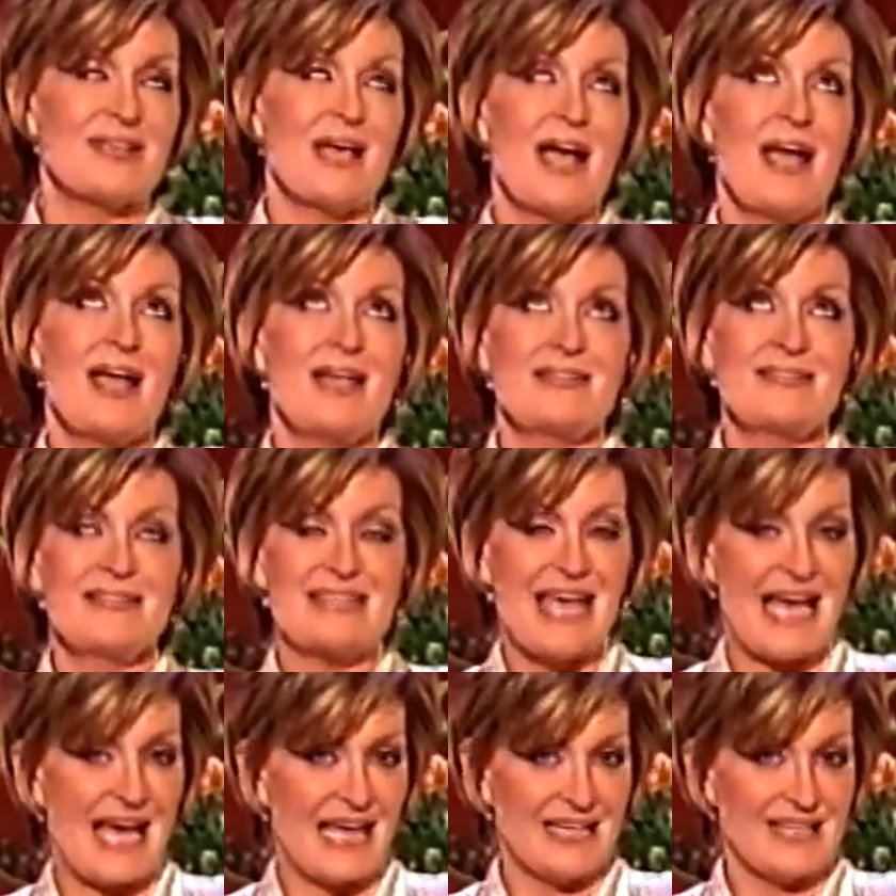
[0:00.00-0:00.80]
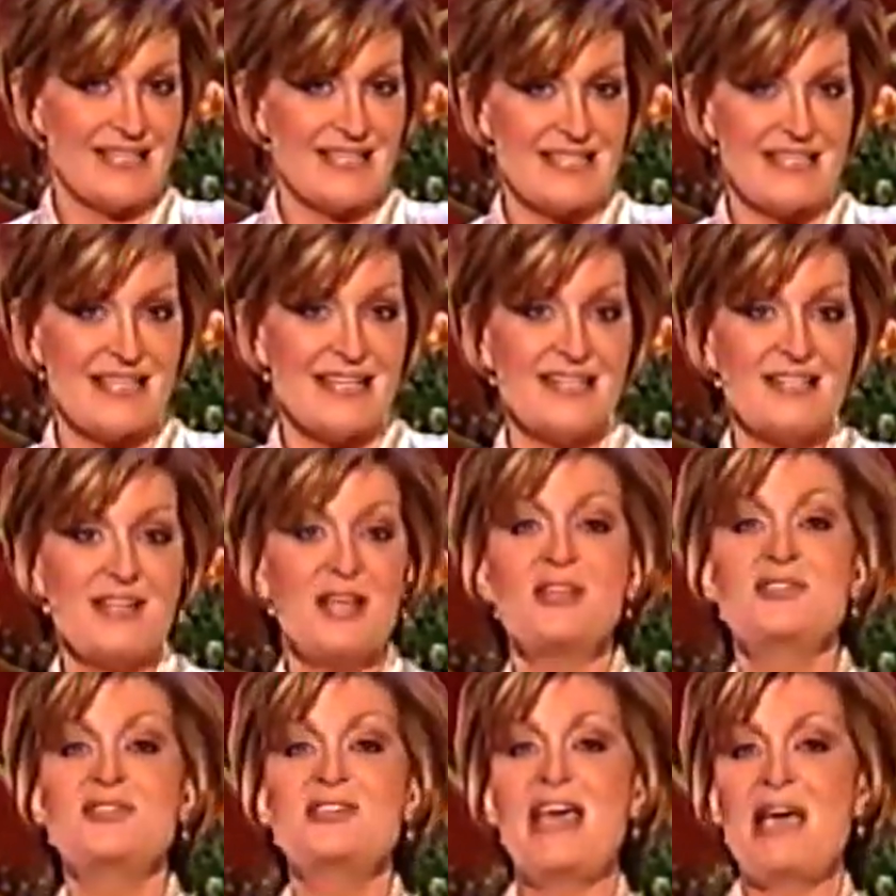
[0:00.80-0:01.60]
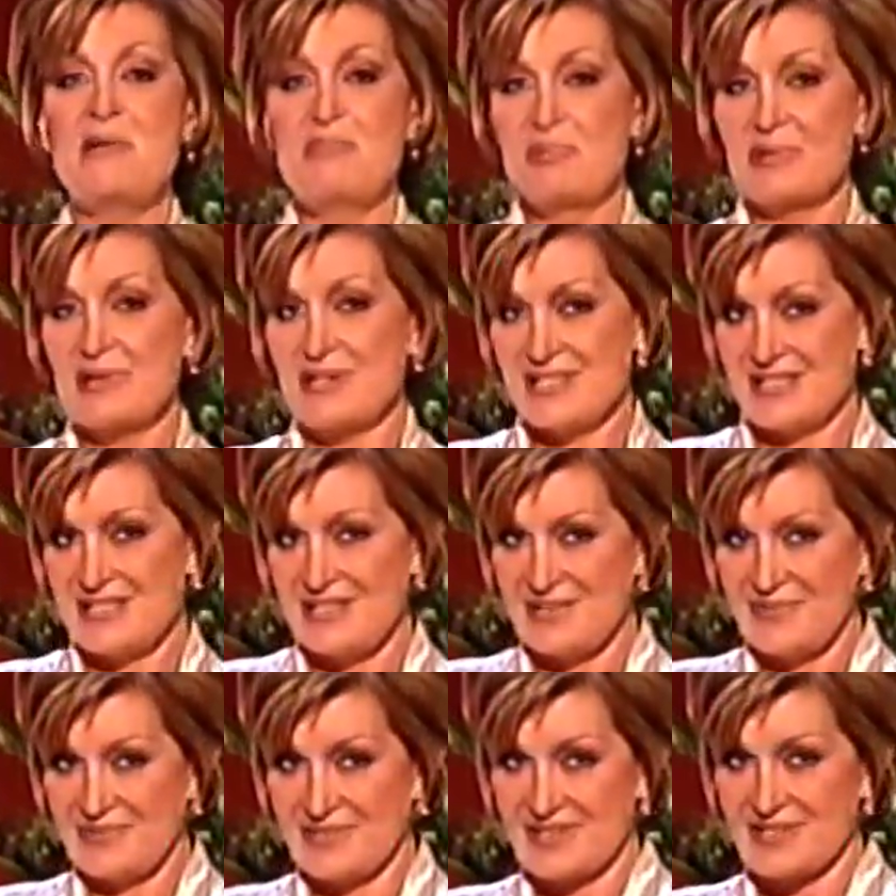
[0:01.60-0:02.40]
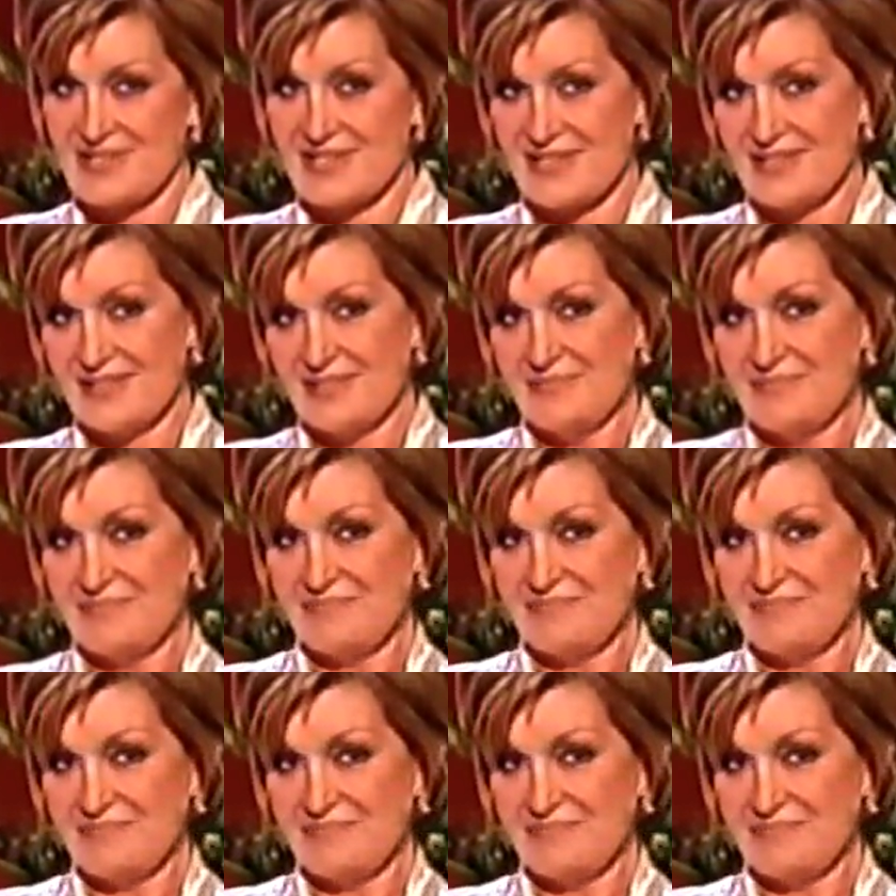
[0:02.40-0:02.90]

and talented Debra Stephenson.